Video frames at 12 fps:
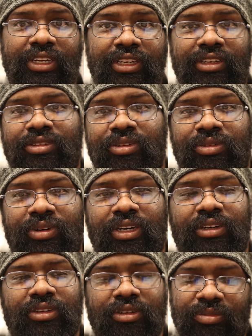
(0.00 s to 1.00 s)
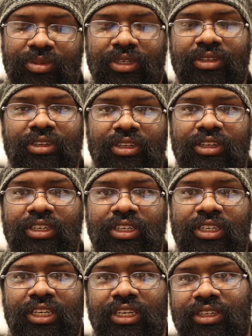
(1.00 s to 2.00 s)
This is a while, but and then he
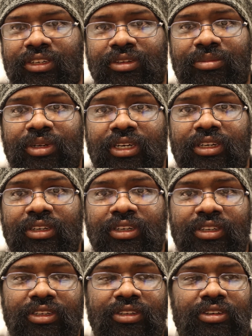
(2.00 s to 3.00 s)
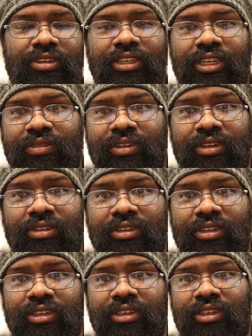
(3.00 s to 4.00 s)
changed his mind. He saw the evidence,
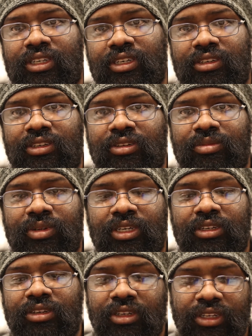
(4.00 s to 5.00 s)
and it changed his mind.